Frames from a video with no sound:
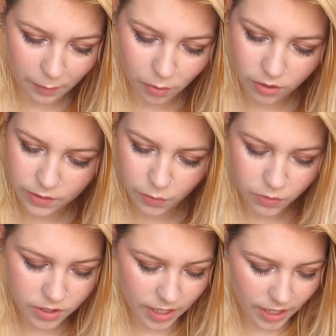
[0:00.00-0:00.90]
products for
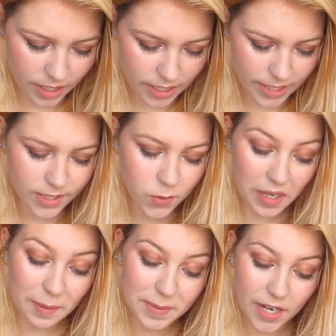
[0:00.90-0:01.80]
your skincare needs,
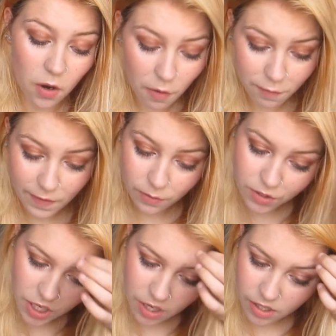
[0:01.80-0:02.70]
20% off
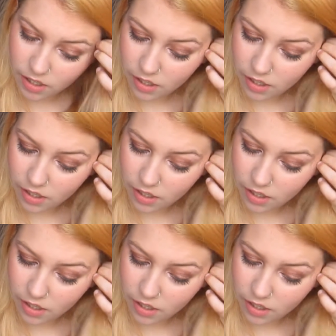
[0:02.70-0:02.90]
voucher